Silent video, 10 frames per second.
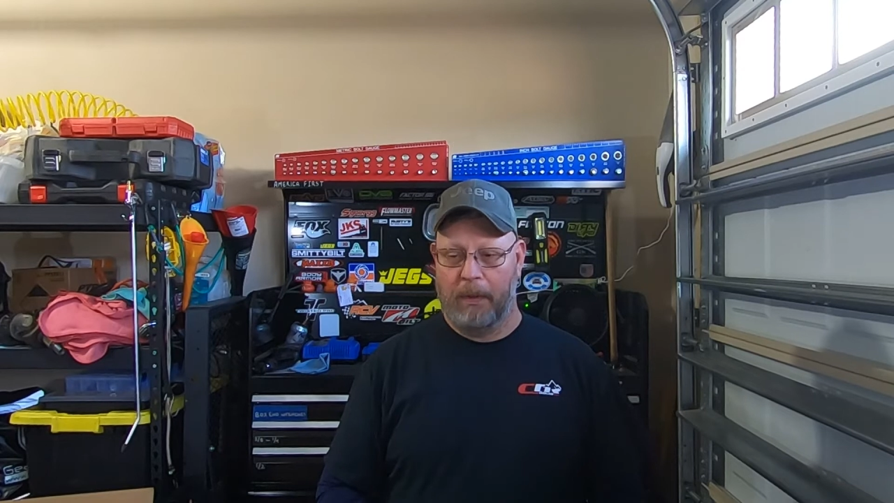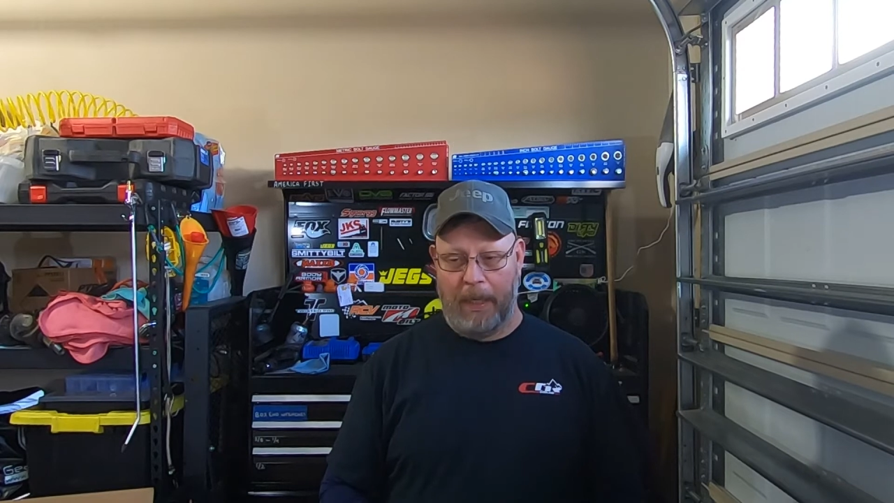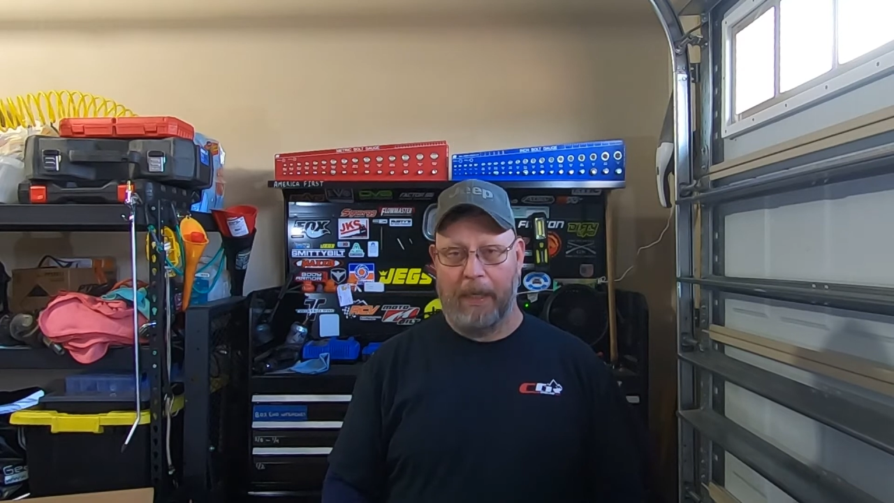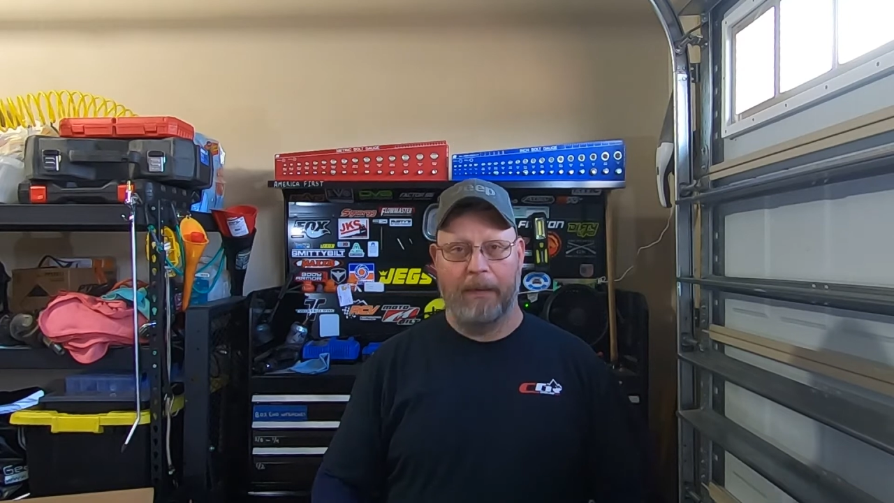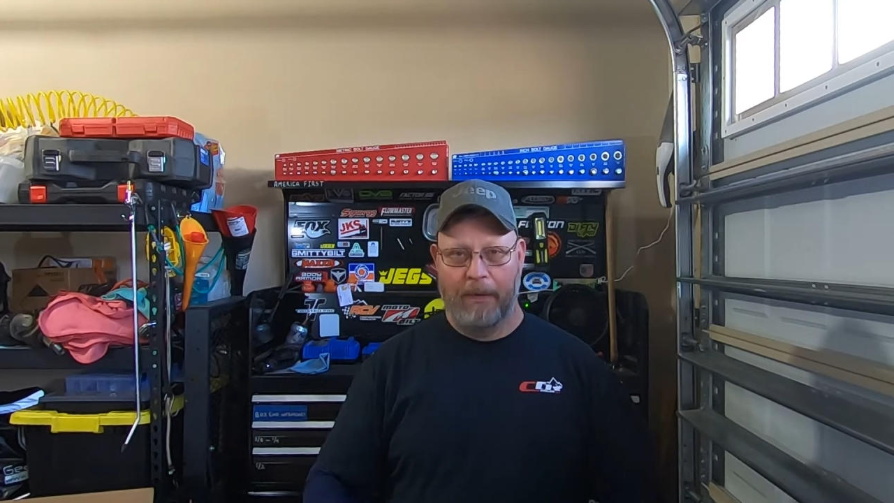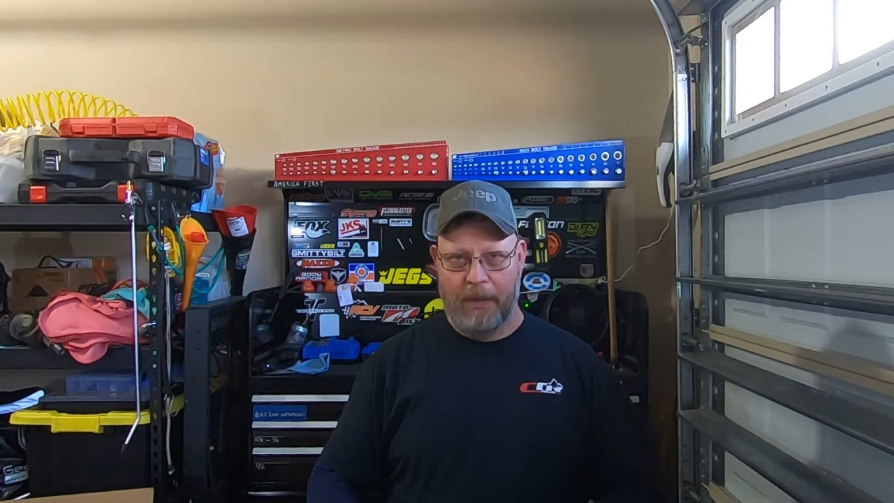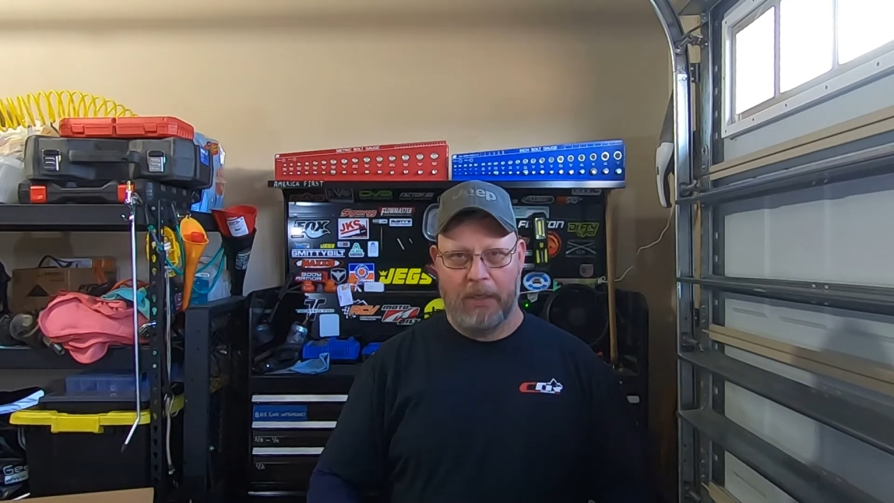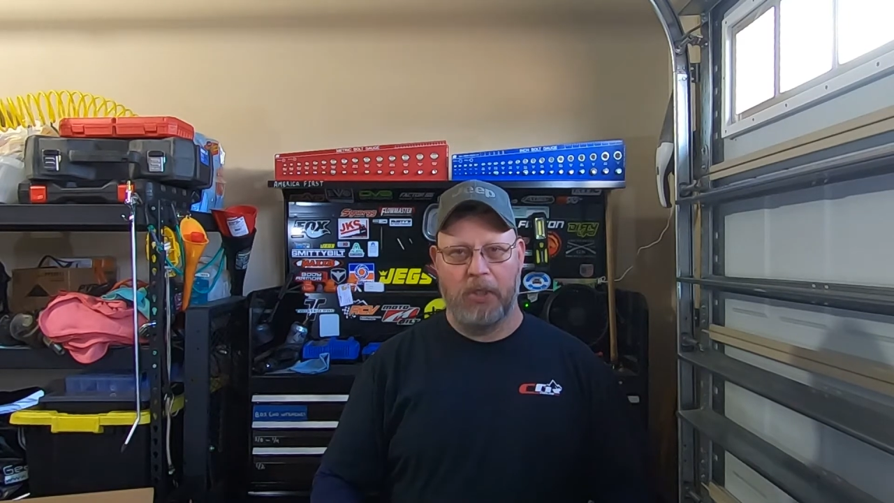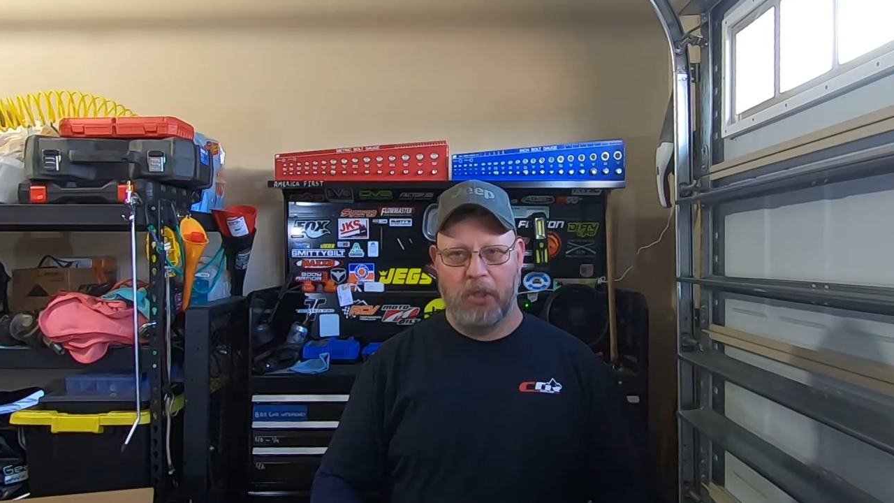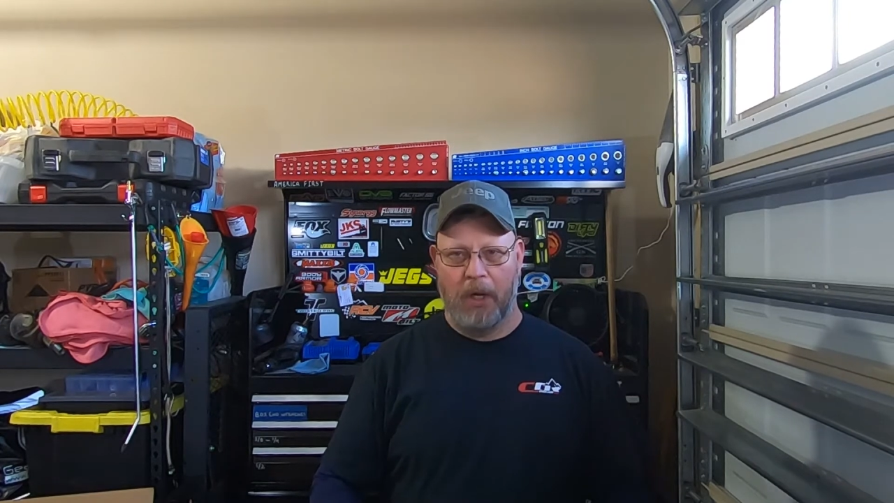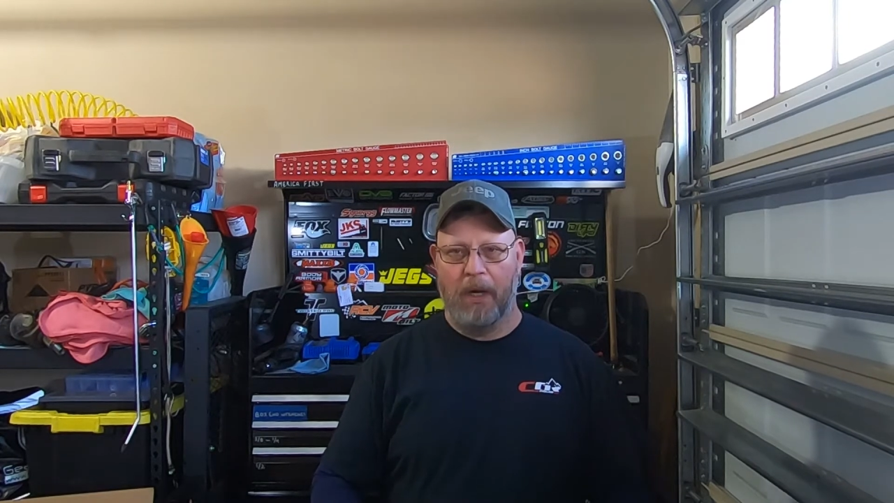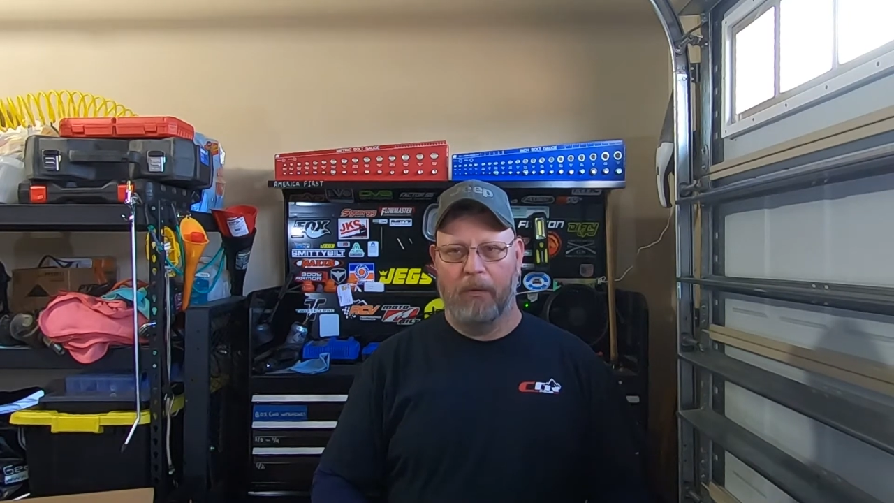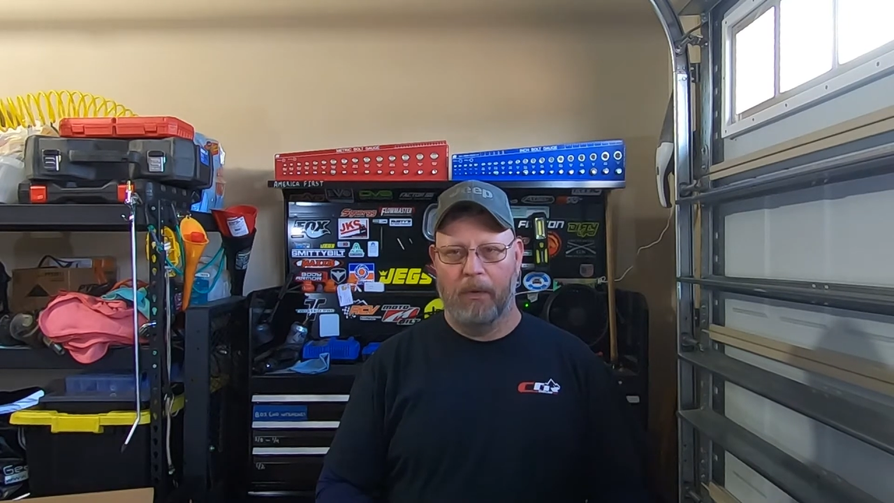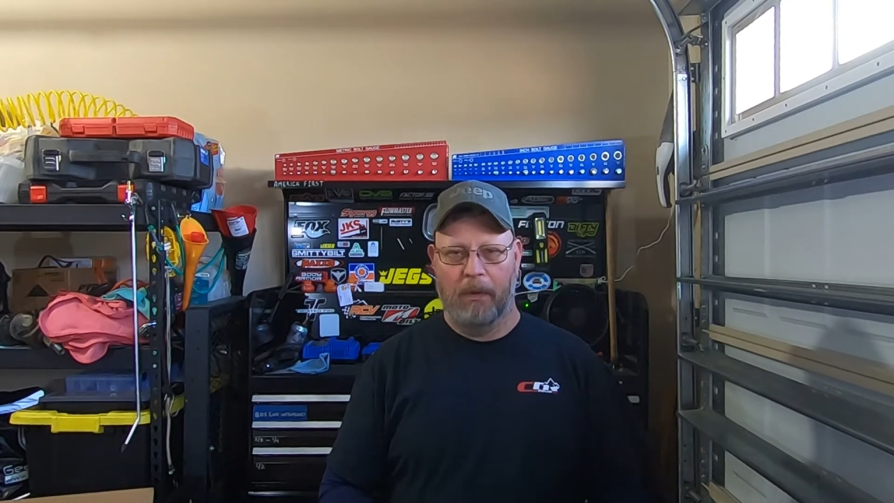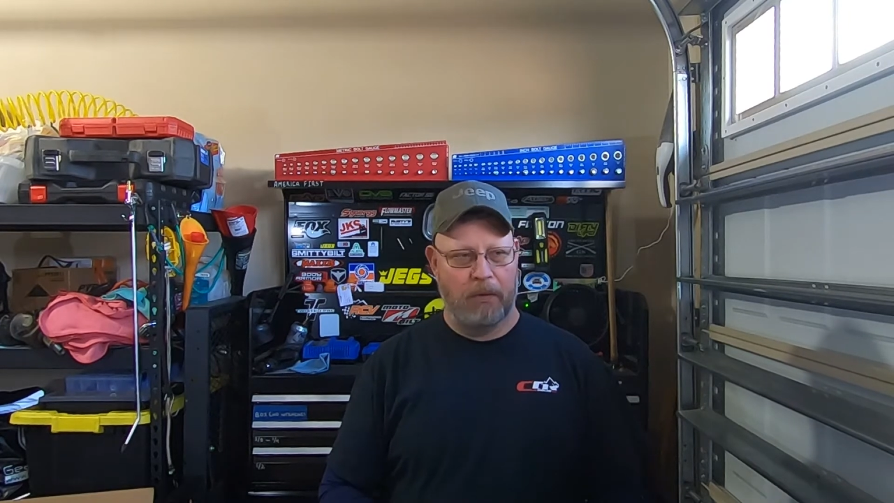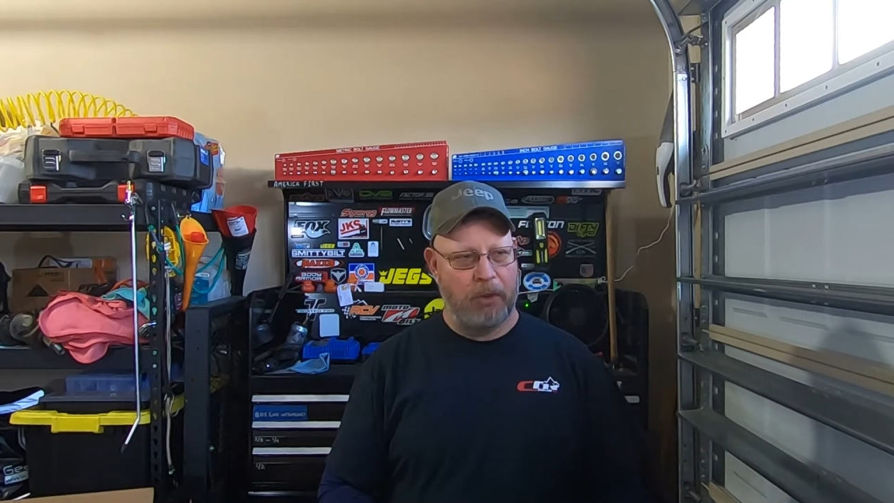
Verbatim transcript: in this genre,